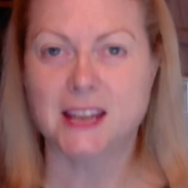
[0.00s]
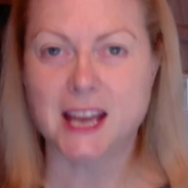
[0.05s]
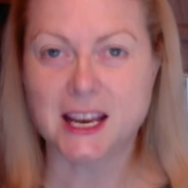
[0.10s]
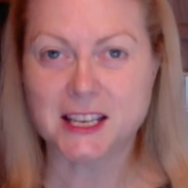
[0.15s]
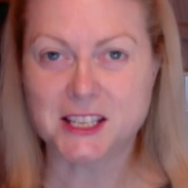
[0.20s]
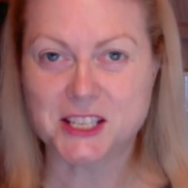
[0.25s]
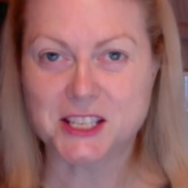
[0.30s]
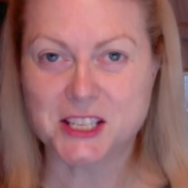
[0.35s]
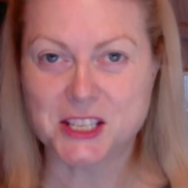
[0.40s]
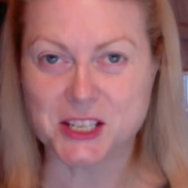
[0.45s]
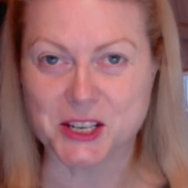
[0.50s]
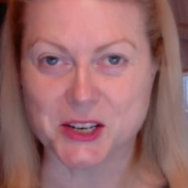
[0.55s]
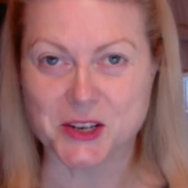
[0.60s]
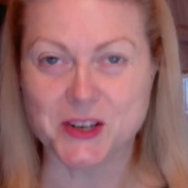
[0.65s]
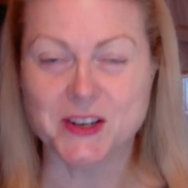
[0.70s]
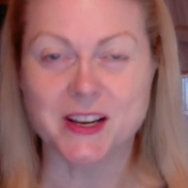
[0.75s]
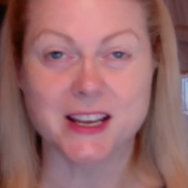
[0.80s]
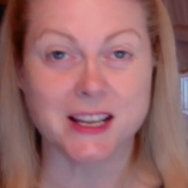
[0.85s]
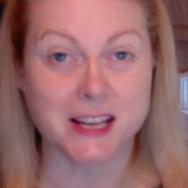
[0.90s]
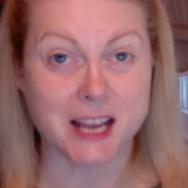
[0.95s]
the next
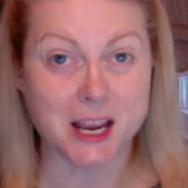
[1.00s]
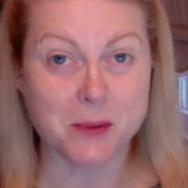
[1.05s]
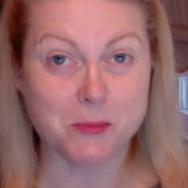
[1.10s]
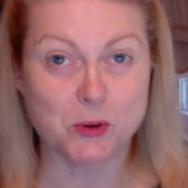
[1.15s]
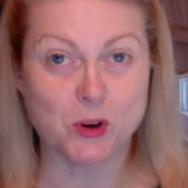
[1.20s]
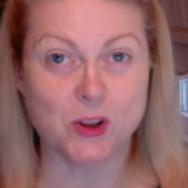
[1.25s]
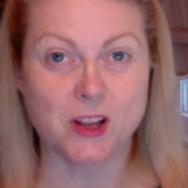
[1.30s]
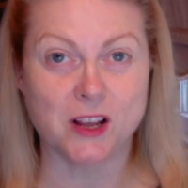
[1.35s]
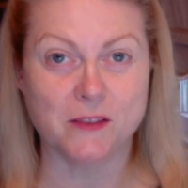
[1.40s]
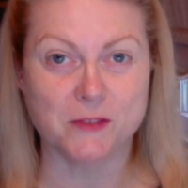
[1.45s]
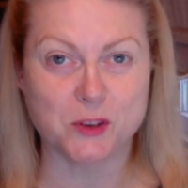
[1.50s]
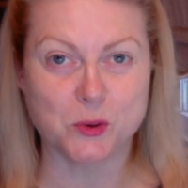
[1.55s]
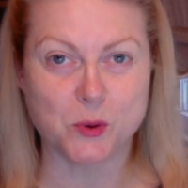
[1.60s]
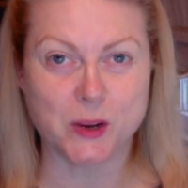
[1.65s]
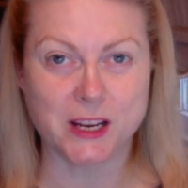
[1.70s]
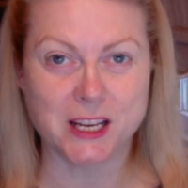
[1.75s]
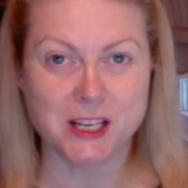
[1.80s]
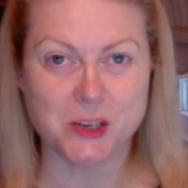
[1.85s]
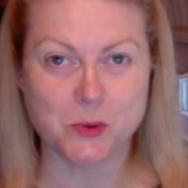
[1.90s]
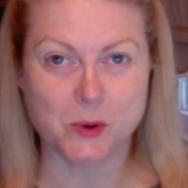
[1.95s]
year, in April of
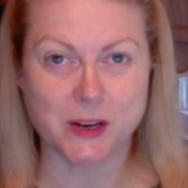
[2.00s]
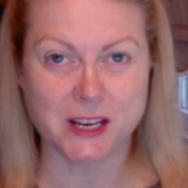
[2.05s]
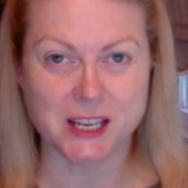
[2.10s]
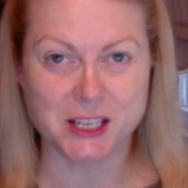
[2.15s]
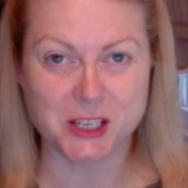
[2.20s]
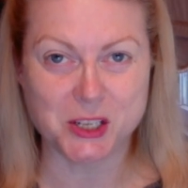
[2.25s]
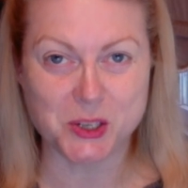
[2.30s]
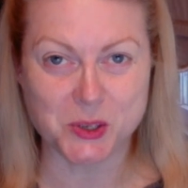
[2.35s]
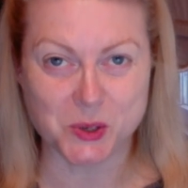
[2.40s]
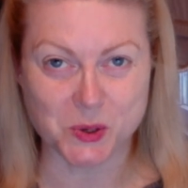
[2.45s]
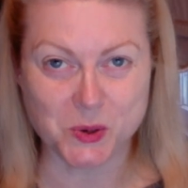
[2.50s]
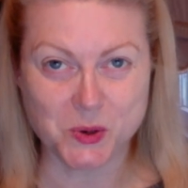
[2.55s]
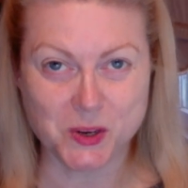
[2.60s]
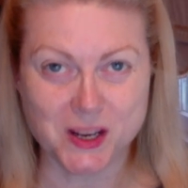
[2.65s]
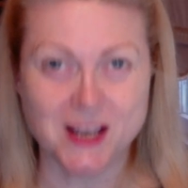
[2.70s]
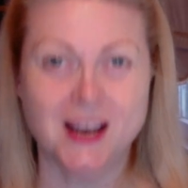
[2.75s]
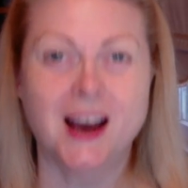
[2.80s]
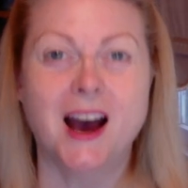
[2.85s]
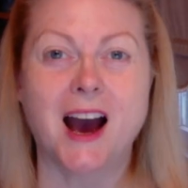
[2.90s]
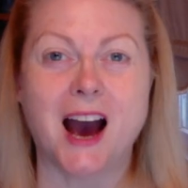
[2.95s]
2022,
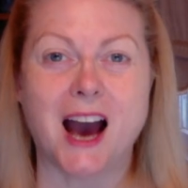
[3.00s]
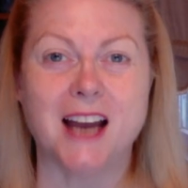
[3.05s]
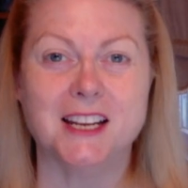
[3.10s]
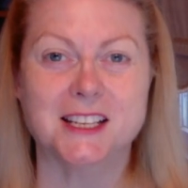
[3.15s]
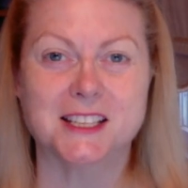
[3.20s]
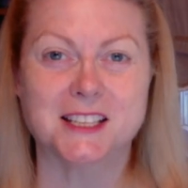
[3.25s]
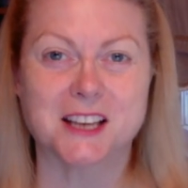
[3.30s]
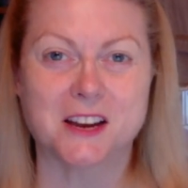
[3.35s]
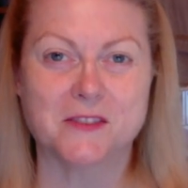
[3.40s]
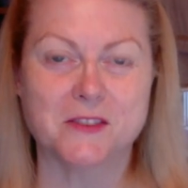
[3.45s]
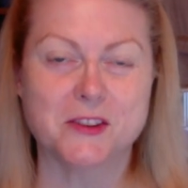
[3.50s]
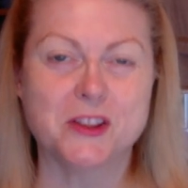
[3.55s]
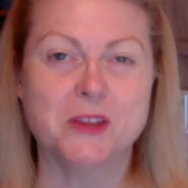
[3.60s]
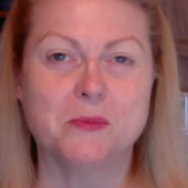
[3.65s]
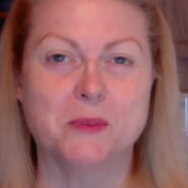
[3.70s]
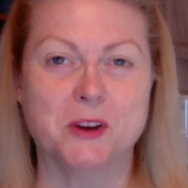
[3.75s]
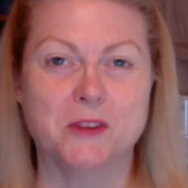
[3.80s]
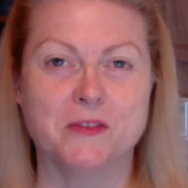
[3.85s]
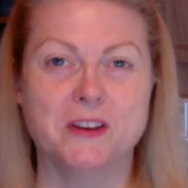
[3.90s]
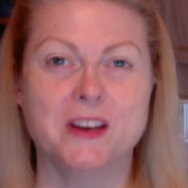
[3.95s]
I discovered the
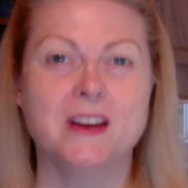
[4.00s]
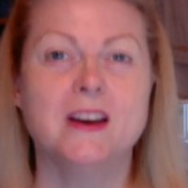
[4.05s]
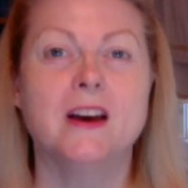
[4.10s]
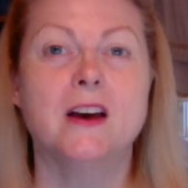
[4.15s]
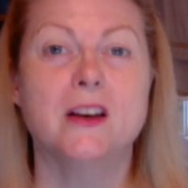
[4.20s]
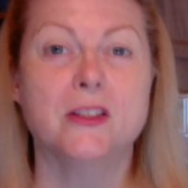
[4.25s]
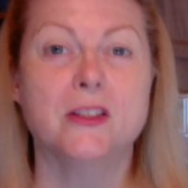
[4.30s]
movie